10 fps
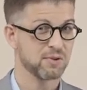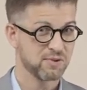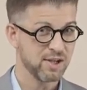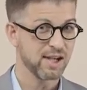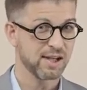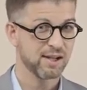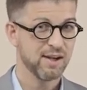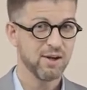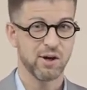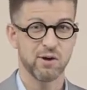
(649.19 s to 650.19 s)
you'll see it
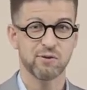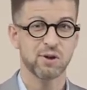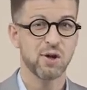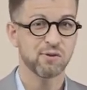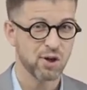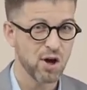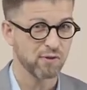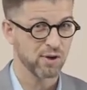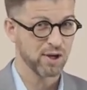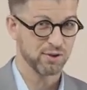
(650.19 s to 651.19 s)
over and over and
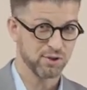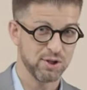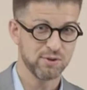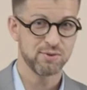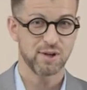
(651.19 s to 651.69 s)
over again Jews,